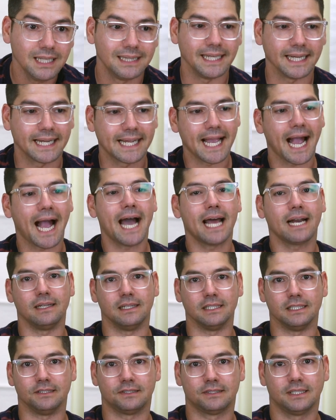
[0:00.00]
the
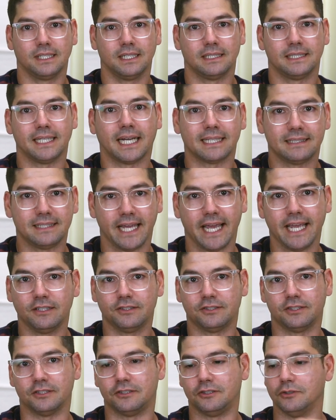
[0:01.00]
catalyst that
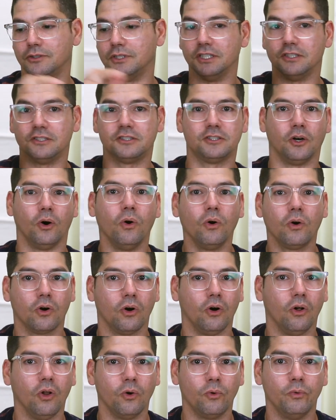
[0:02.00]
takes us to the
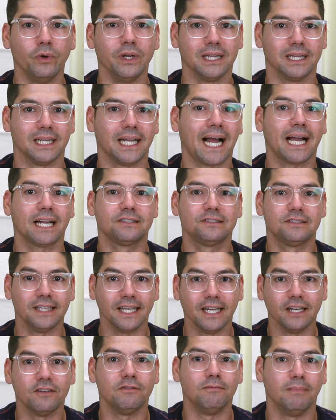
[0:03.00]
so-called relaxed
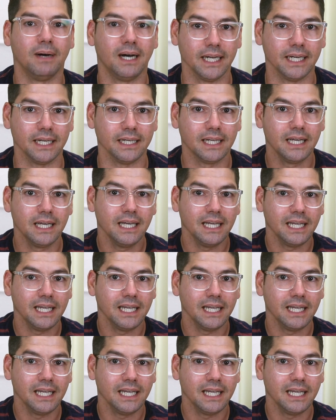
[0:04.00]
state of mind